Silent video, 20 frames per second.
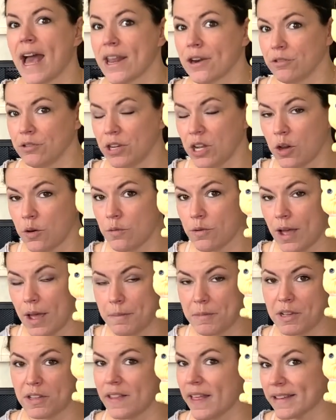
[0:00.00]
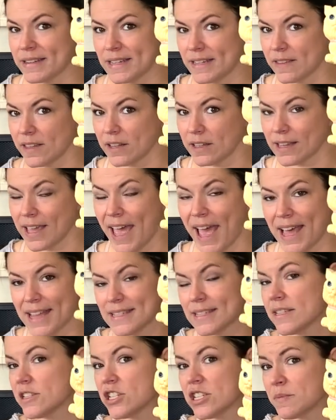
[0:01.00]
I don't know. I'm collecting little
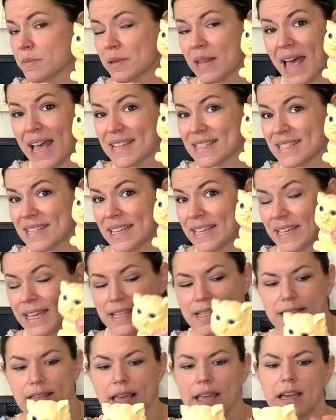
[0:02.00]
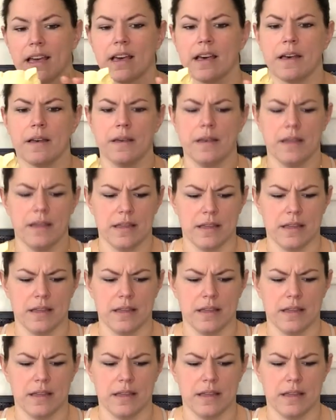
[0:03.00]
cats. It's just plastic. It's like a